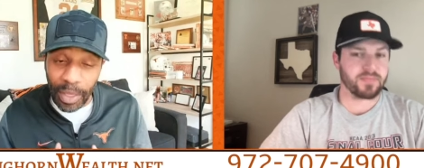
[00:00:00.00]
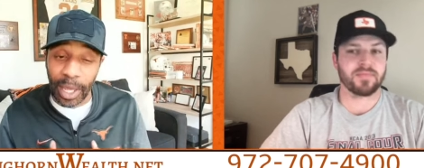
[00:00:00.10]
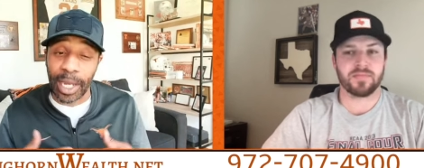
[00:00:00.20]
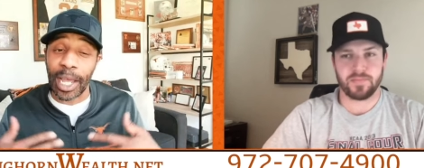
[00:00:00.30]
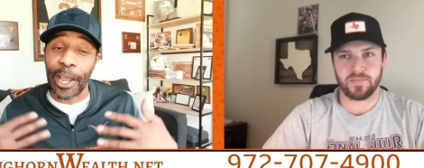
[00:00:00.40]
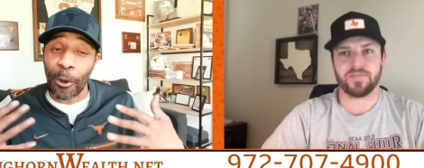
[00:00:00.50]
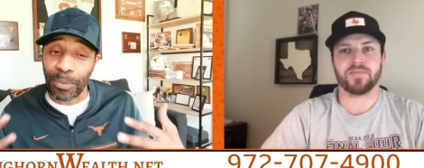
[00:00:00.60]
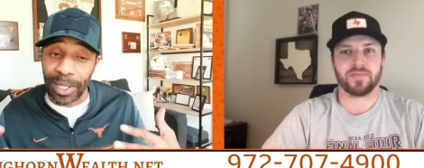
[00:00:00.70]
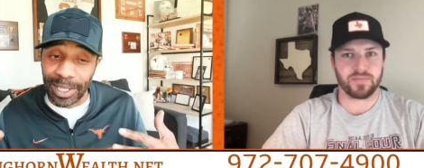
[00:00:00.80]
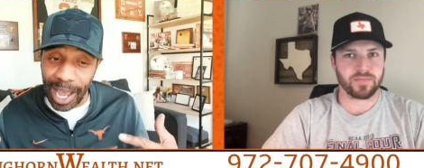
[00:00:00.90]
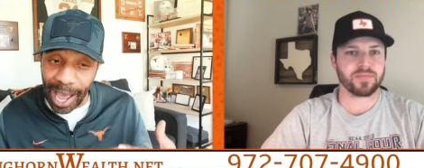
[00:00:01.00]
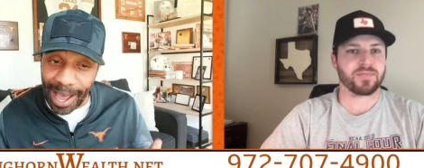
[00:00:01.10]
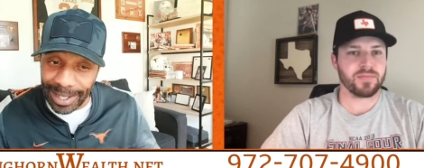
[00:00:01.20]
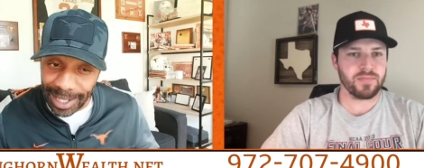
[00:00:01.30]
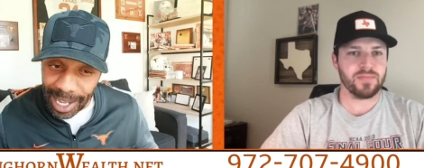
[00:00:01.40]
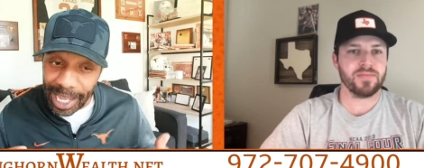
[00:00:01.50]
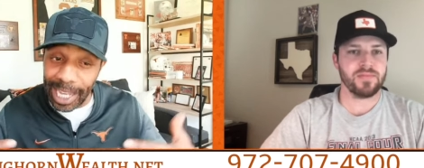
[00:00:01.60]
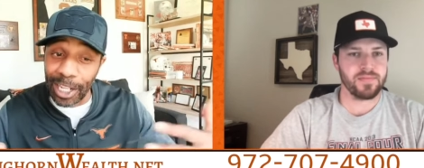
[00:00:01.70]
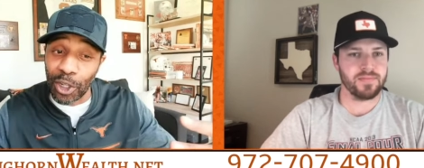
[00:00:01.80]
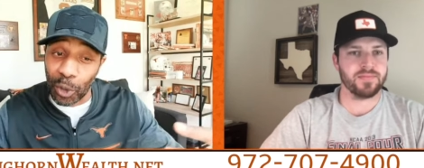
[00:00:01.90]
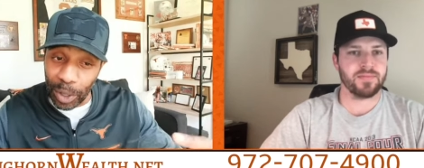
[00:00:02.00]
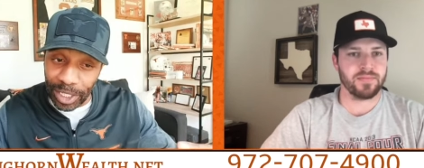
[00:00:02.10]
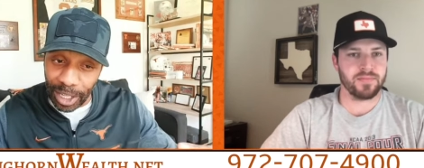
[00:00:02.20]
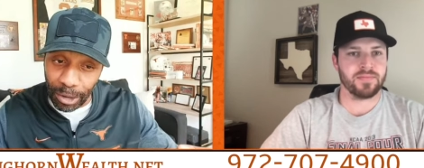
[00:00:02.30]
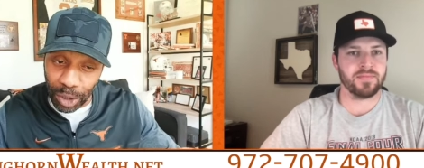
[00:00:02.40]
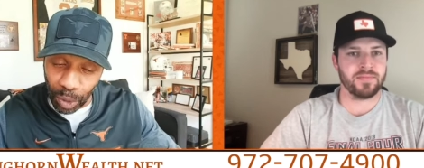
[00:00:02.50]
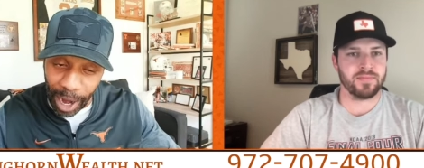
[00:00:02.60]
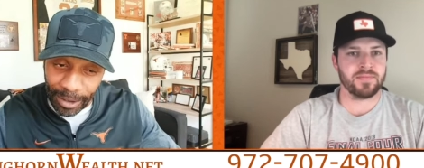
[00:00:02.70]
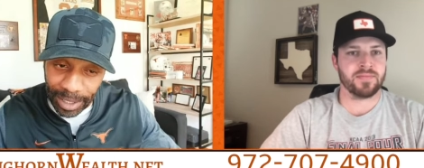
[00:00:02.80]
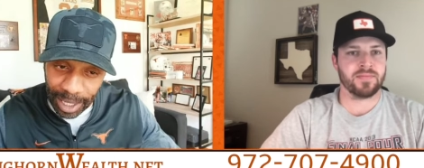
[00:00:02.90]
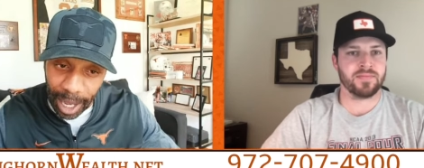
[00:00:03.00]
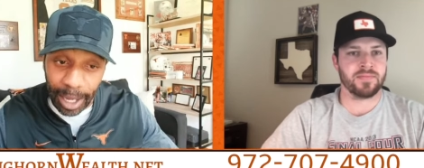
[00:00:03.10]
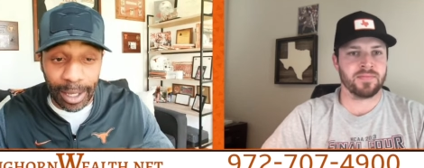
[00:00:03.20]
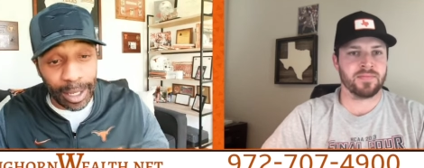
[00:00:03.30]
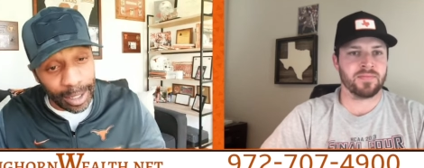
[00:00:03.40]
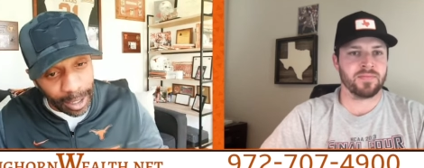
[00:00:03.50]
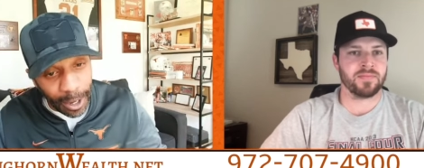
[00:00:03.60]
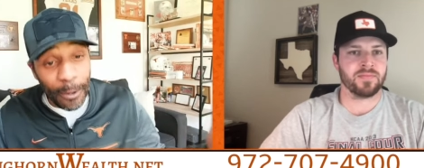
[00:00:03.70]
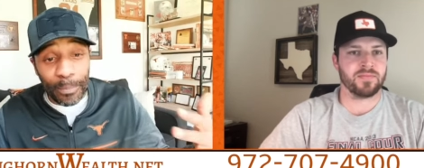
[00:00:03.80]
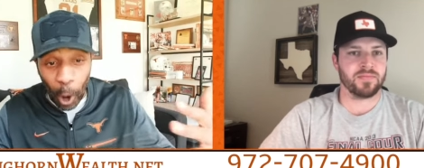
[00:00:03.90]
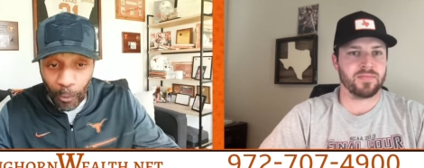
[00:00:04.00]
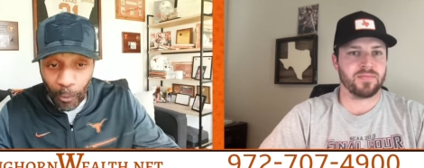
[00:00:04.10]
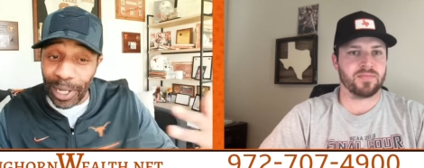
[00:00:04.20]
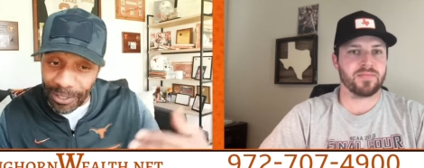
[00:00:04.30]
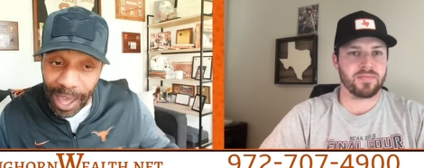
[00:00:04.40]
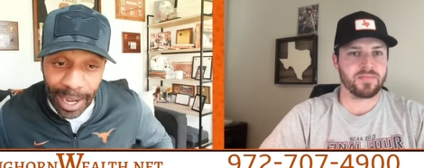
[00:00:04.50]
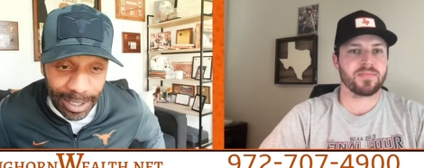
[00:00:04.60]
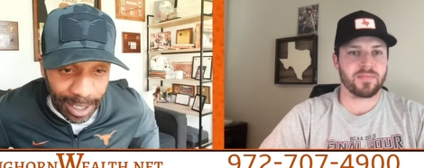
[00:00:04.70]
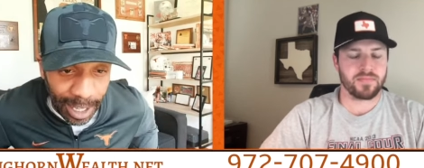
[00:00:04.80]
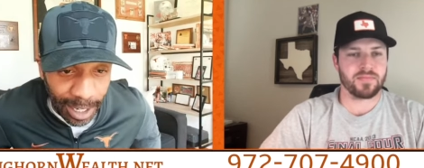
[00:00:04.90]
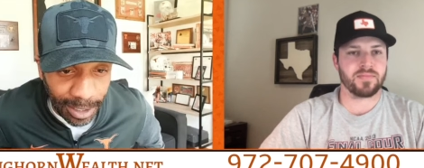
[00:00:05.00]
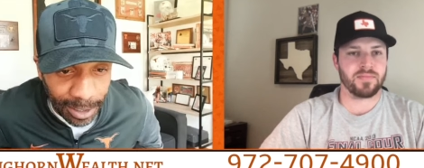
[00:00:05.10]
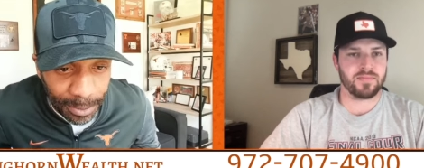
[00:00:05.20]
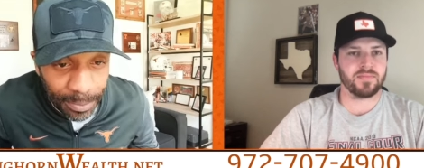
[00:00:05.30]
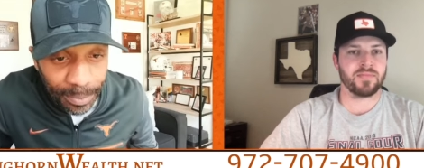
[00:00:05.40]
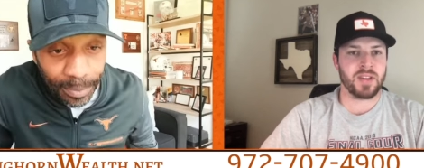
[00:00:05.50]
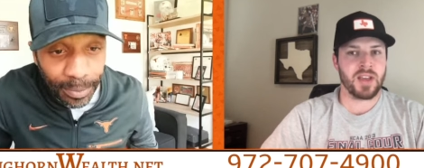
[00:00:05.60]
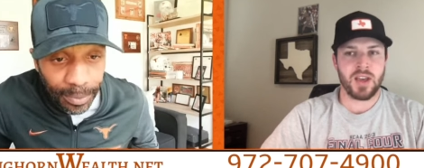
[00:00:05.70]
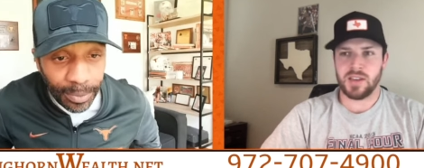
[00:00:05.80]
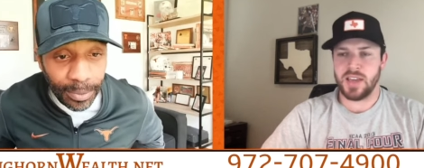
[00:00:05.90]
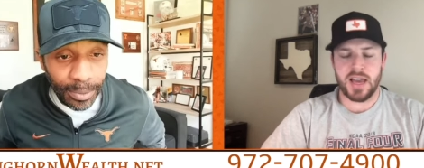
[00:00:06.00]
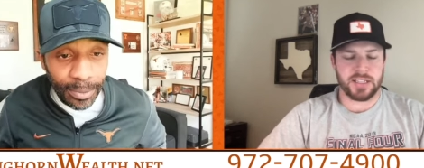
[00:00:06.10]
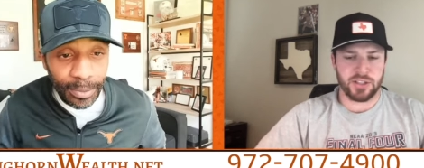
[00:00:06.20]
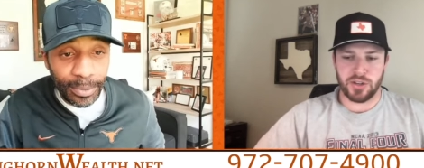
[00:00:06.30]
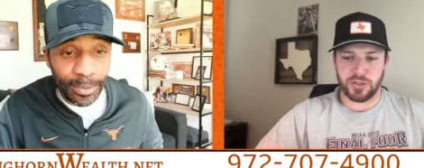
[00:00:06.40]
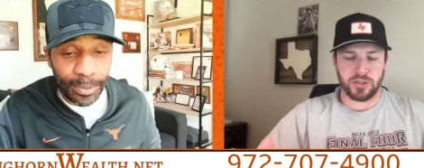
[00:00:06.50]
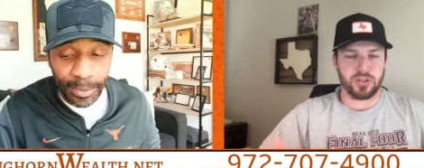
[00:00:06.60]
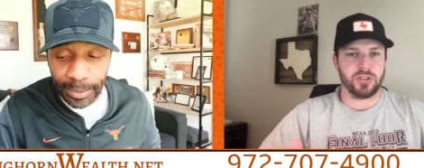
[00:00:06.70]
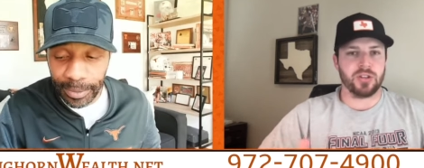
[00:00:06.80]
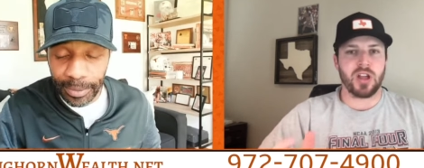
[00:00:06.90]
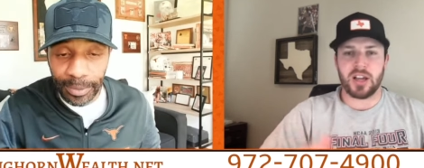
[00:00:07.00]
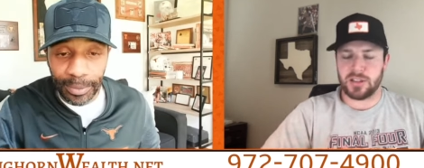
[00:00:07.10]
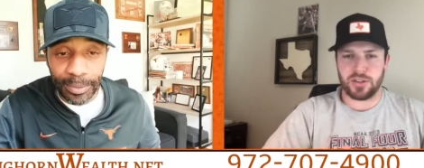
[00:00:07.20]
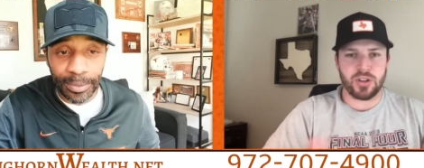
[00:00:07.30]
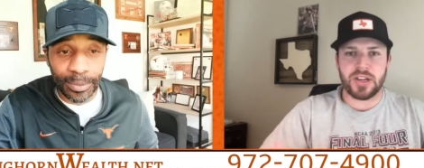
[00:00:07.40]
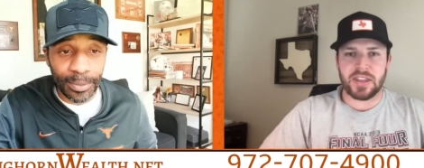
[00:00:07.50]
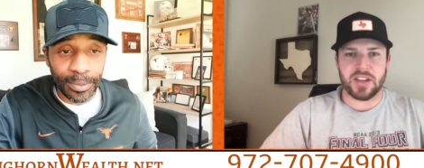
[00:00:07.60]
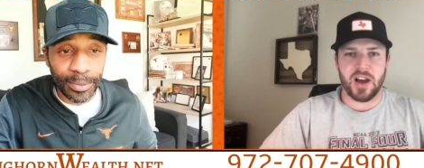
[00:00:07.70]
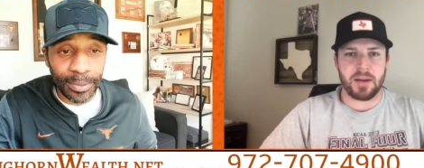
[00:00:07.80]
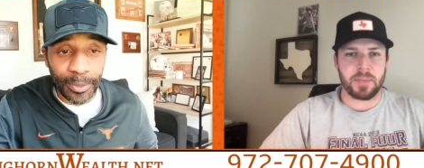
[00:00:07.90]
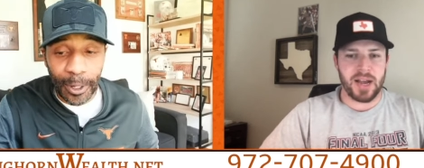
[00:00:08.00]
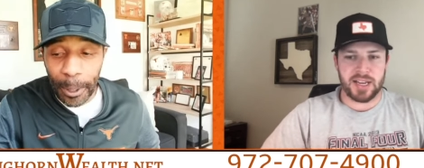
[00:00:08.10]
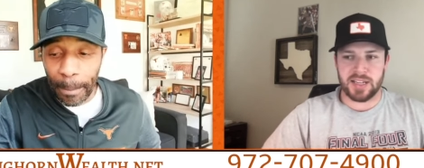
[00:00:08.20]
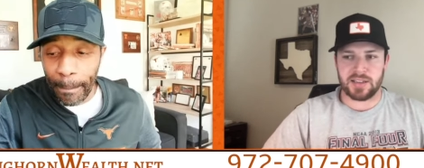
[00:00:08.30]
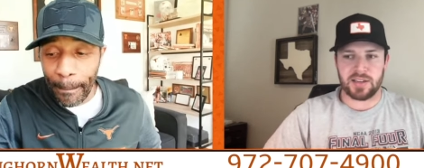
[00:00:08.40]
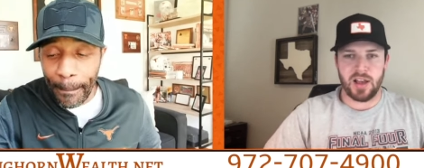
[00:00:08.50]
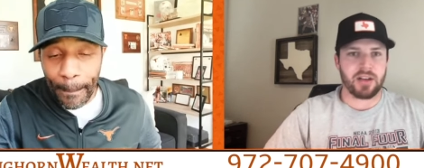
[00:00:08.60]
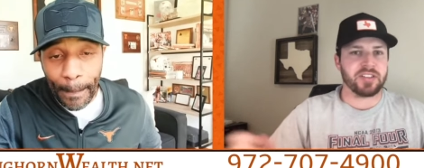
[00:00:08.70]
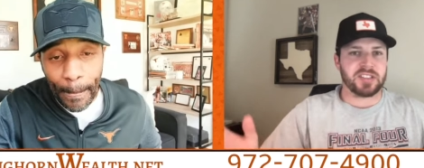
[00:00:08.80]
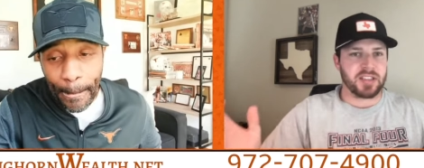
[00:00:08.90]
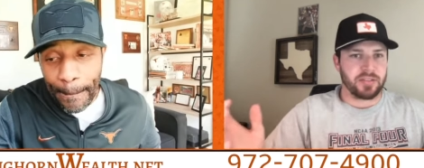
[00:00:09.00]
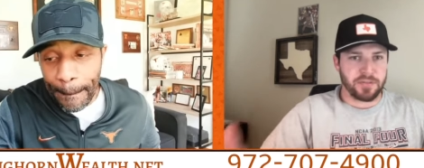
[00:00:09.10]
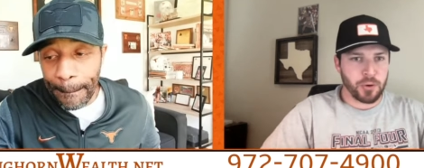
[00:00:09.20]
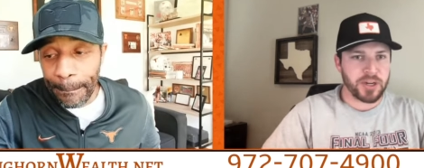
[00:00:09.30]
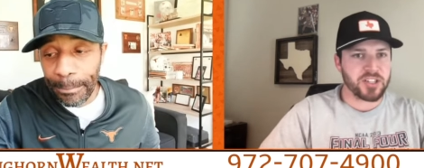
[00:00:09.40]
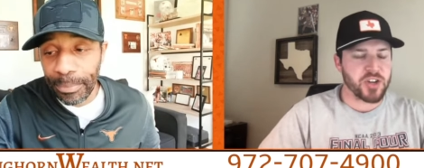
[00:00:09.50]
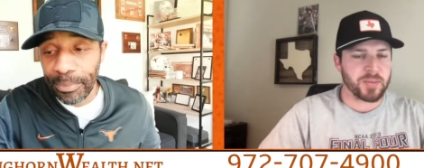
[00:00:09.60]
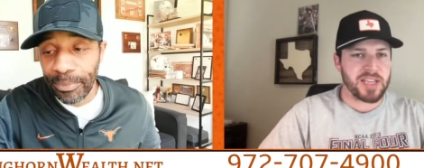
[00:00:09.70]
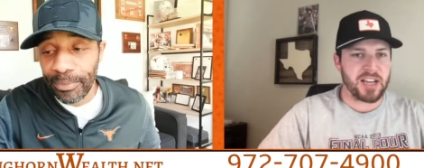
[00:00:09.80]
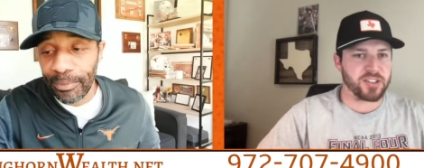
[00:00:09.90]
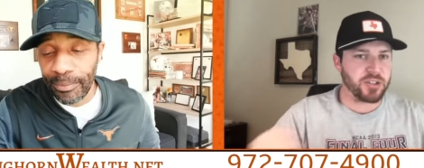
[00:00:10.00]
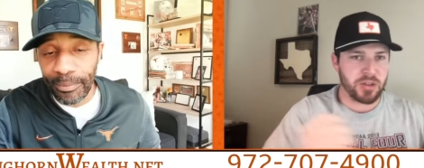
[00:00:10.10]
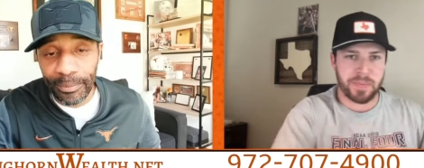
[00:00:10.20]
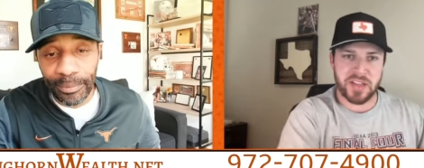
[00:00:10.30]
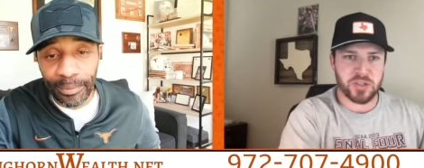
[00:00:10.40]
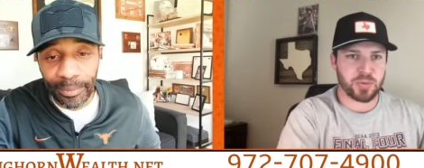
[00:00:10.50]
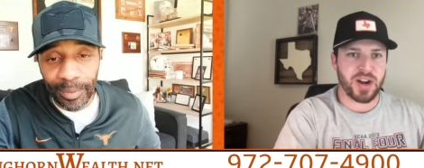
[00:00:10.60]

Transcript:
Speaker 1: that are going to help these guys increase their draft stock, and hopefully that is the case
Speaker 2: yeah, you know, you you look you look at the combine, and obviously the forty jumps out to you, the bench